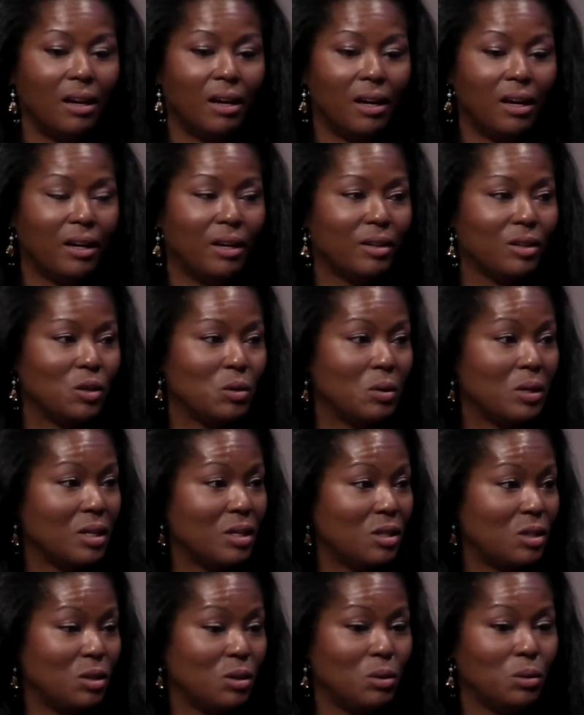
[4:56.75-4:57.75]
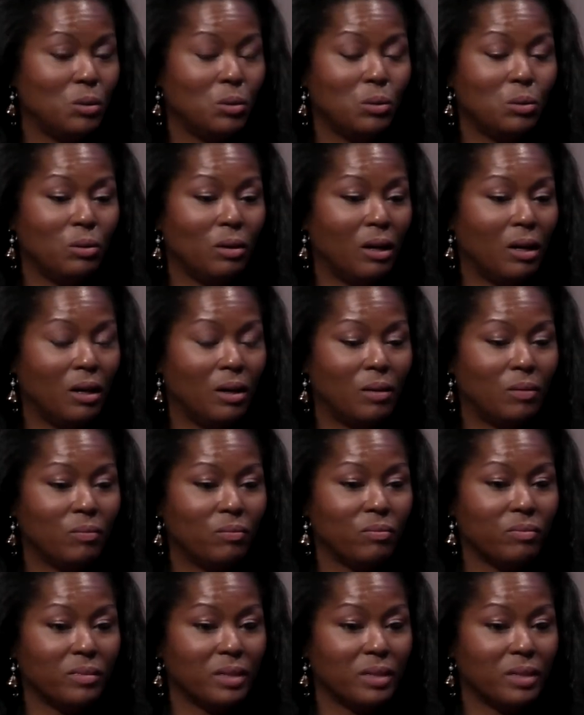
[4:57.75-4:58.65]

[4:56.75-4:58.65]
You get to,